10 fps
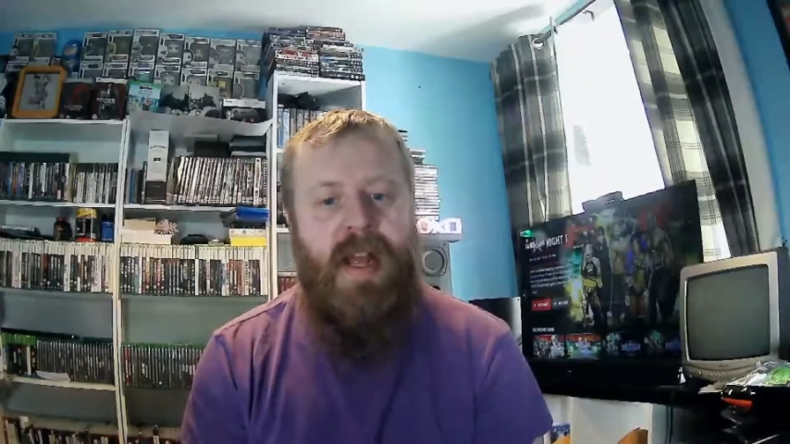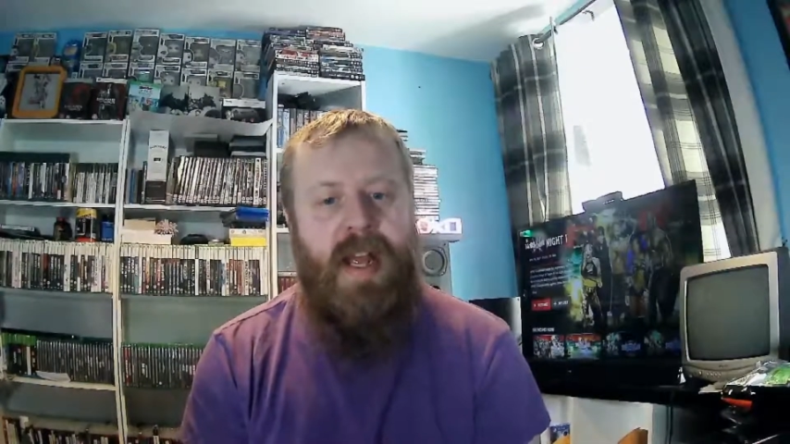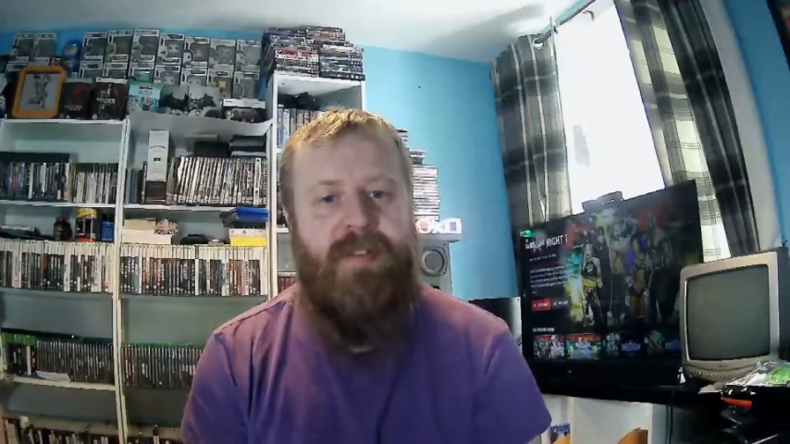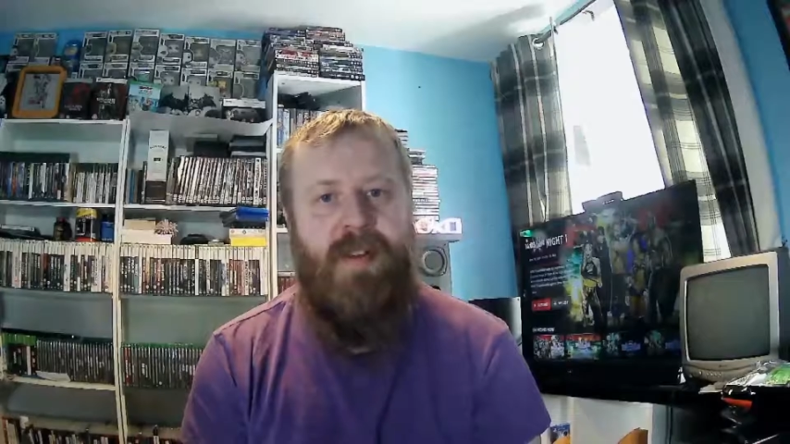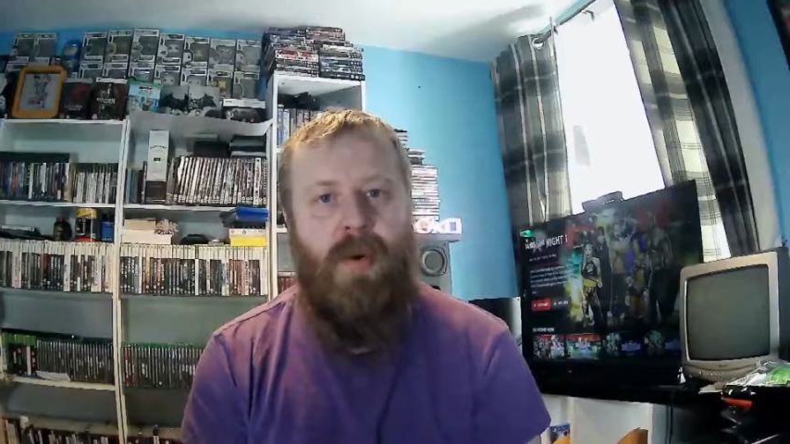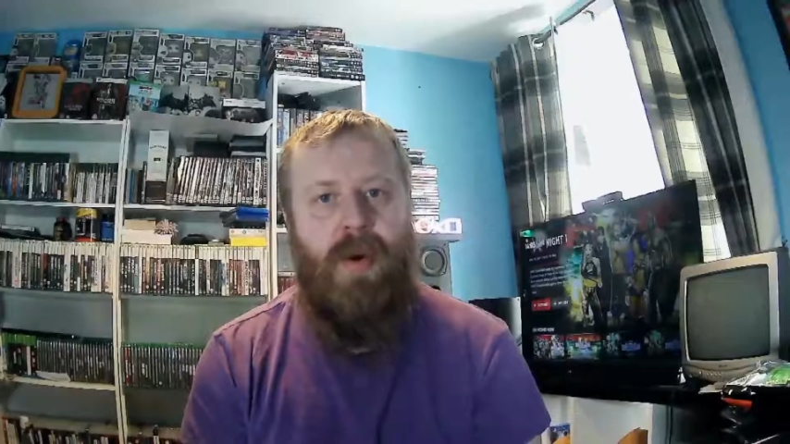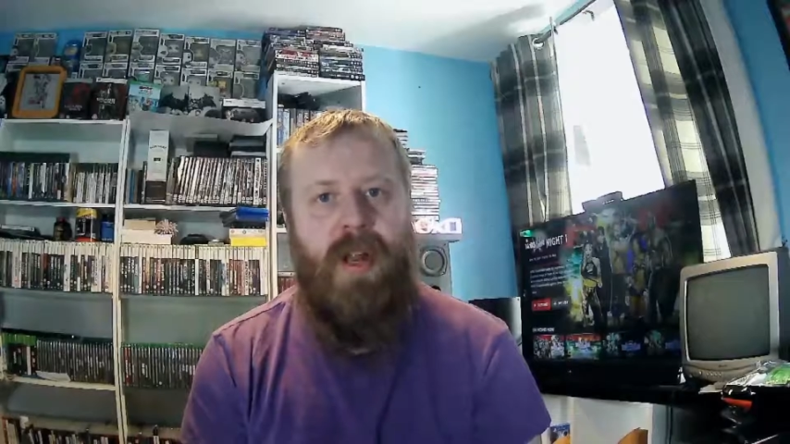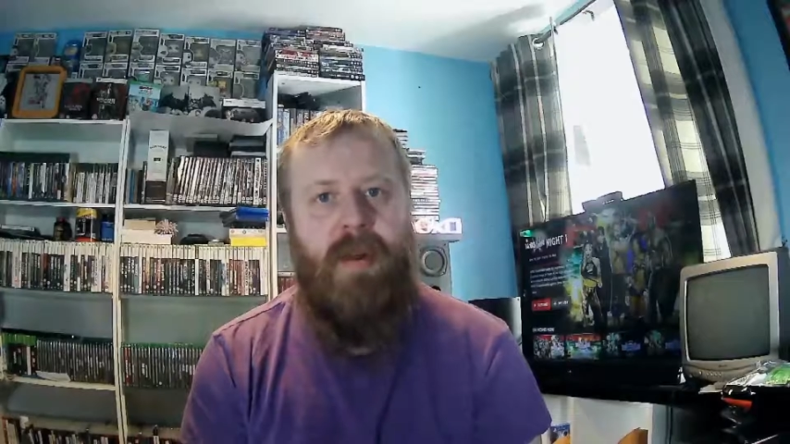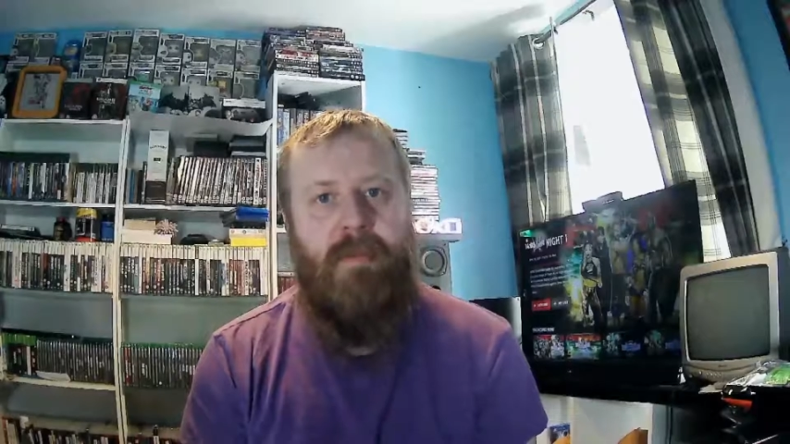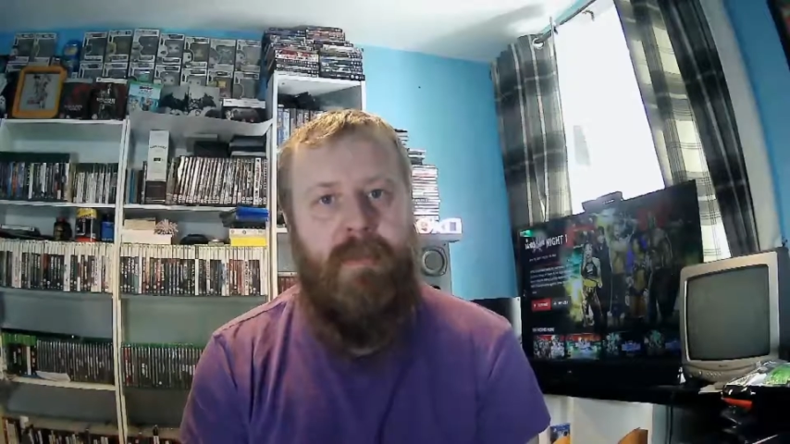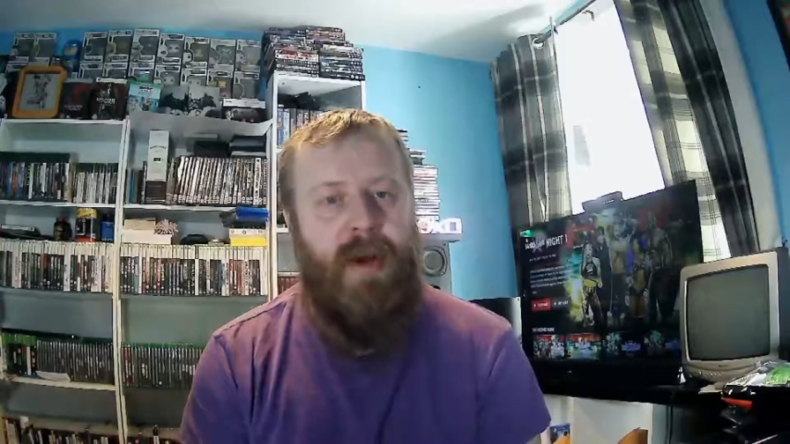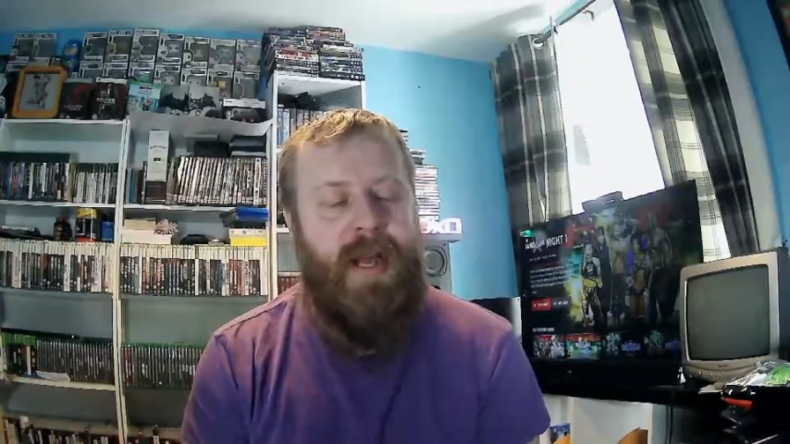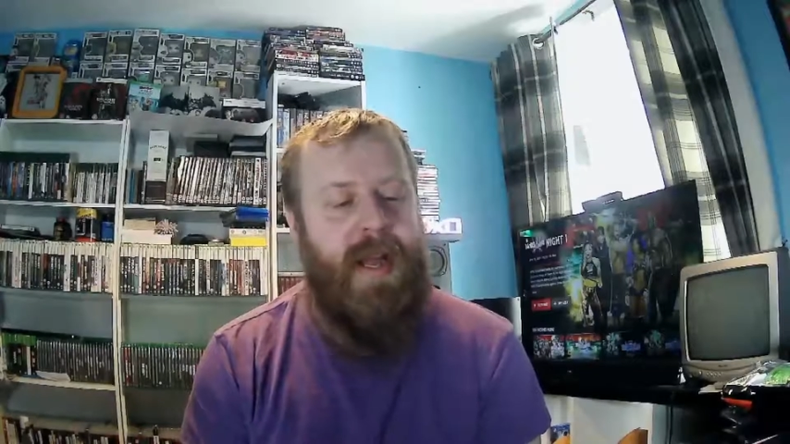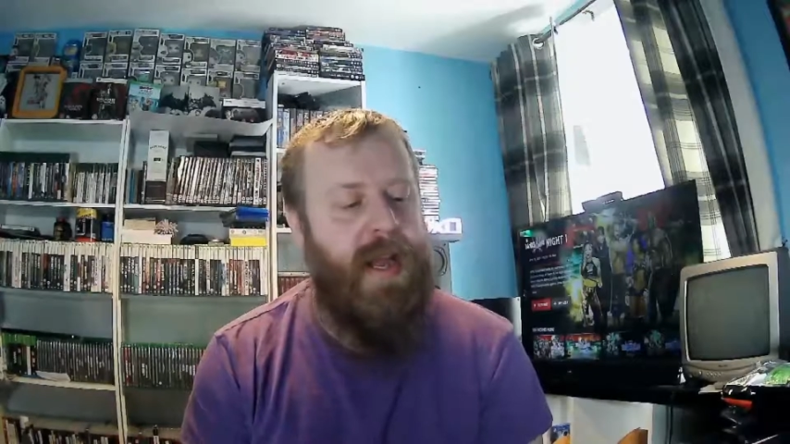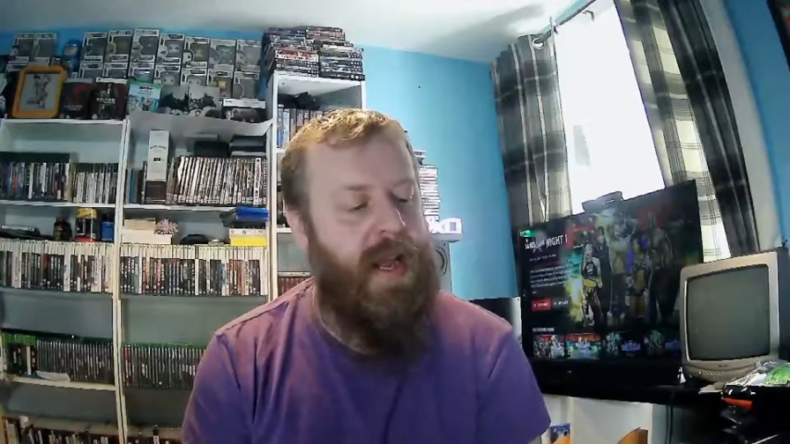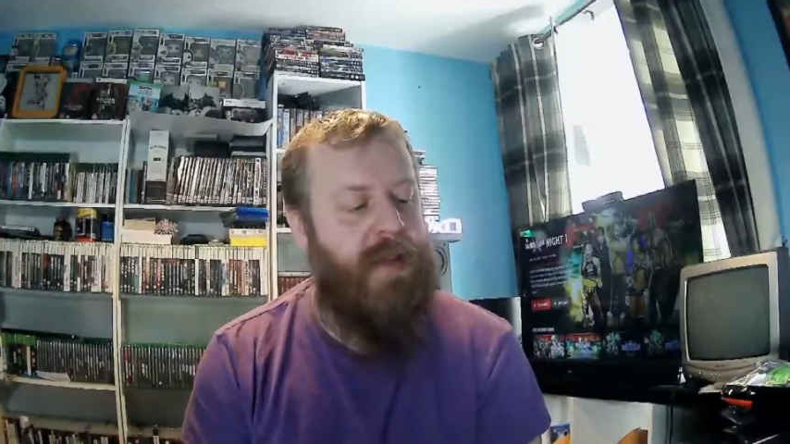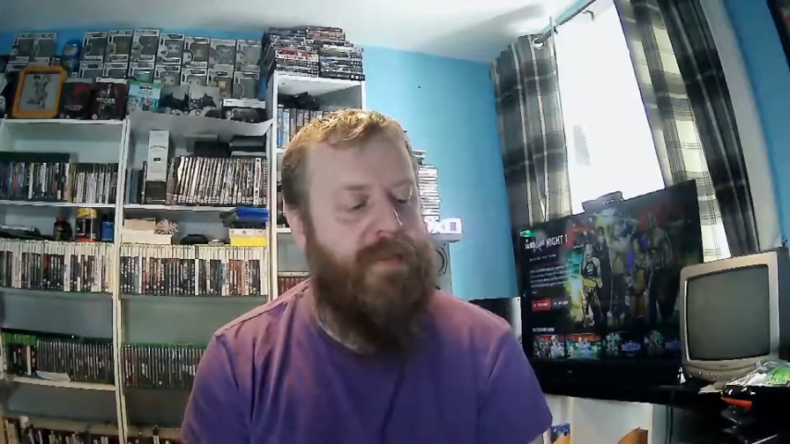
If you own it, play it. If